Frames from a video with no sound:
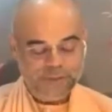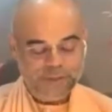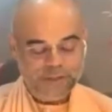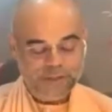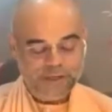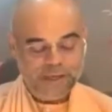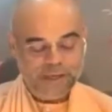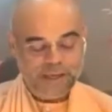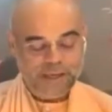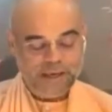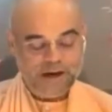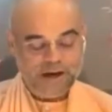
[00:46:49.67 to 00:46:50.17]

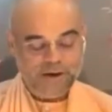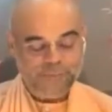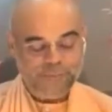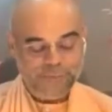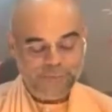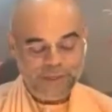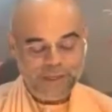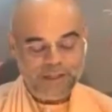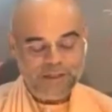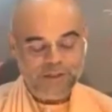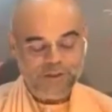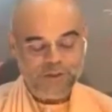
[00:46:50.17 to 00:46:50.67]
he
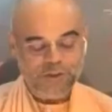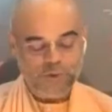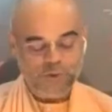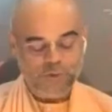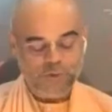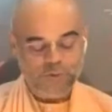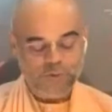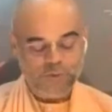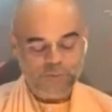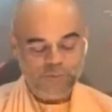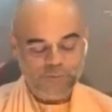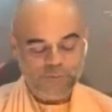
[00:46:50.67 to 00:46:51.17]
appealed
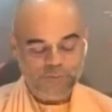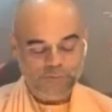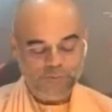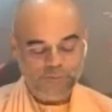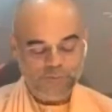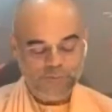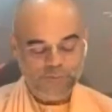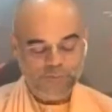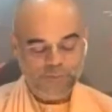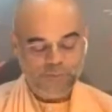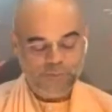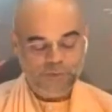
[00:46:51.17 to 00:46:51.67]
to
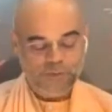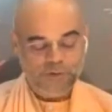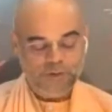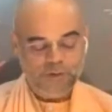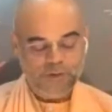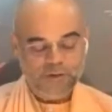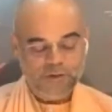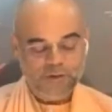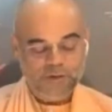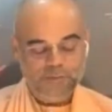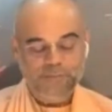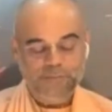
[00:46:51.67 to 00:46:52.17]

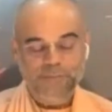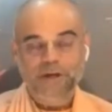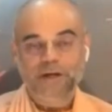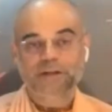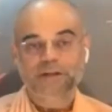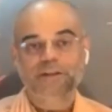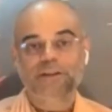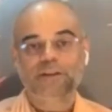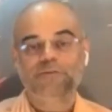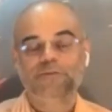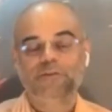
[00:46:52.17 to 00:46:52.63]
Bhakti